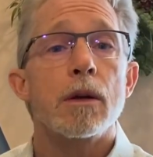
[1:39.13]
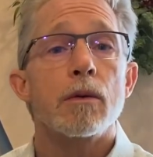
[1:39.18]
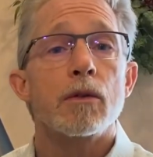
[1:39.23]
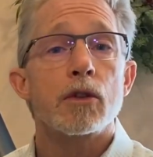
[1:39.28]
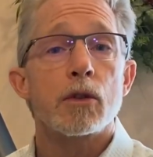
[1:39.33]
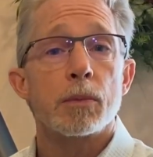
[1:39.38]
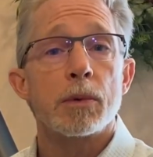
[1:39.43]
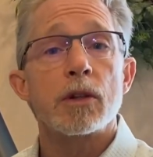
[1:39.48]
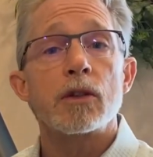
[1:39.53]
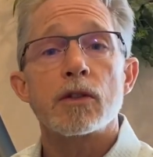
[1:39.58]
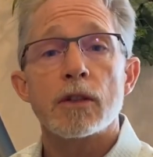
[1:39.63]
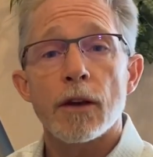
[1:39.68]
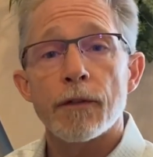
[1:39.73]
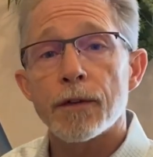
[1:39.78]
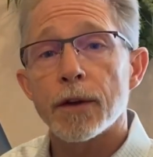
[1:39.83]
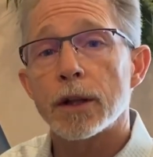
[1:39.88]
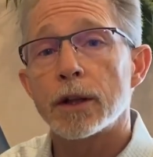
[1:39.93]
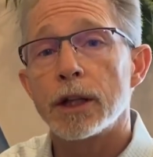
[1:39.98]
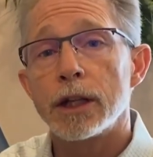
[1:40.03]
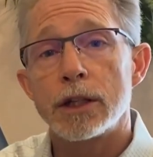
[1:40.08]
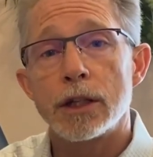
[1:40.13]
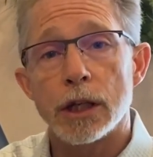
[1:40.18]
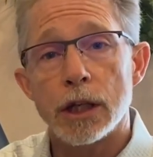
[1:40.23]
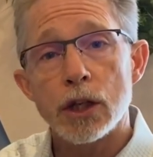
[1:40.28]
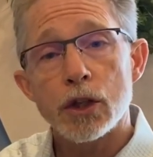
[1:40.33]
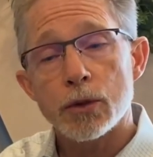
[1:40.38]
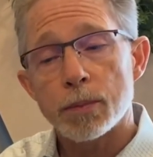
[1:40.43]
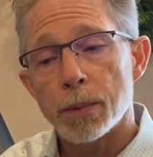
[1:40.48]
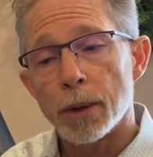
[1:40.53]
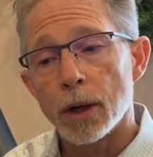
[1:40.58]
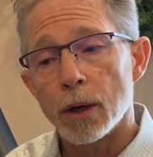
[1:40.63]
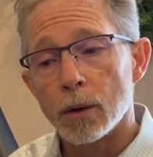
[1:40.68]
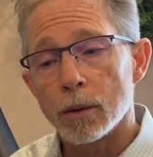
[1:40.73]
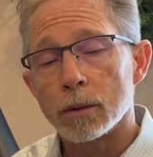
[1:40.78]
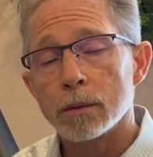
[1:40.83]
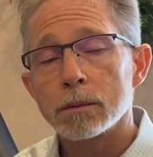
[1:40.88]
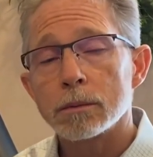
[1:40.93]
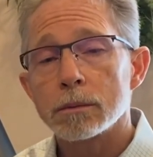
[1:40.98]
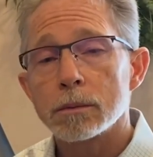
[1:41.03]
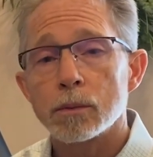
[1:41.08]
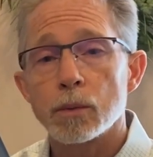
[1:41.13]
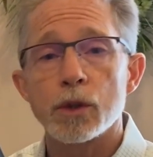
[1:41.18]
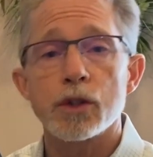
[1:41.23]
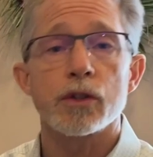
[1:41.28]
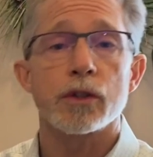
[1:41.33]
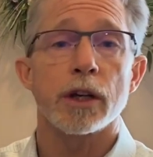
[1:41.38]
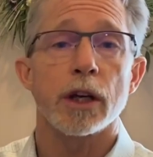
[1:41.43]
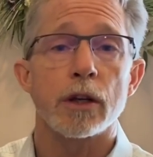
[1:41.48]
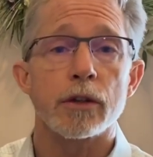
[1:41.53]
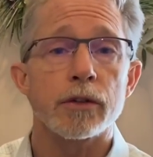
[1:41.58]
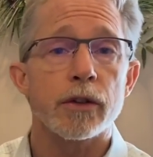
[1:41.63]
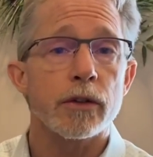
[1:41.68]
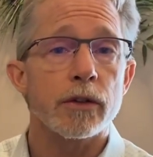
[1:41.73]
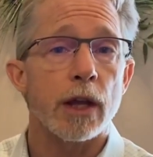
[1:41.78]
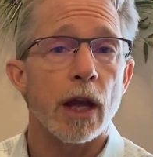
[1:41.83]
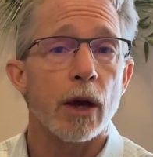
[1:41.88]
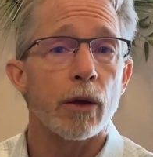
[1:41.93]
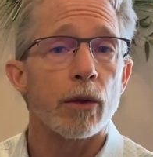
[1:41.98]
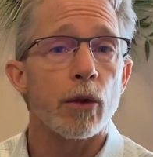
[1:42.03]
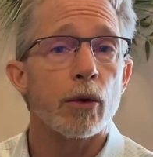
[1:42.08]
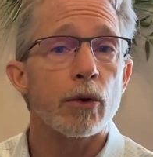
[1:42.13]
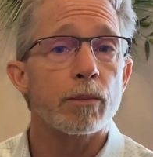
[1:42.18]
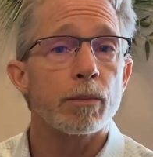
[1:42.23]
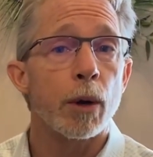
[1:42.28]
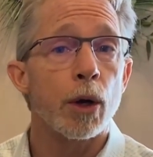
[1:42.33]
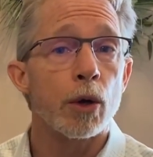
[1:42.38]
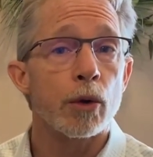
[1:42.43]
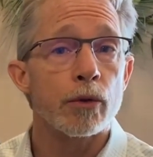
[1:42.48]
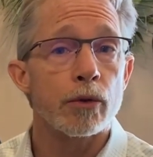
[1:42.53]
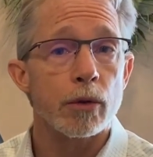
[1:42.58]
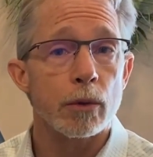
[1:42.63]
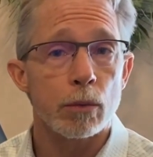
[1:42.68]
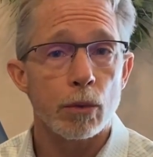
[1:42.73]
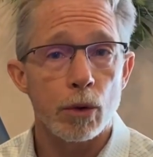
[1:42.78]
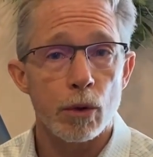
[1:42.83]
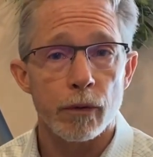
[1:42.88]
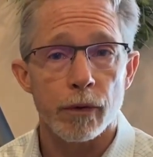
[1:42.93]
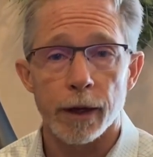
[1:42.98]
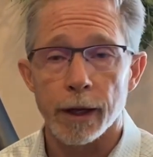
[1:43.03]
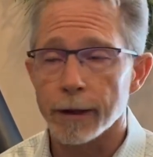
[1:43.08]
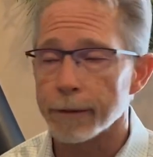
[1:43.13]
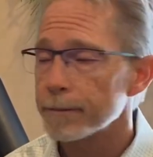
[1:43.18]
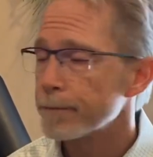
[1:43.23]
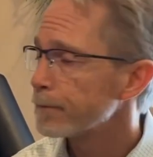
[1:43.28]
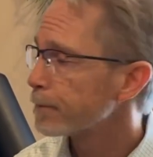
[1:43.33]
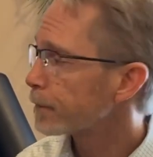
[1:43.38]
specifically to each bone, which tells us how those bones are moving.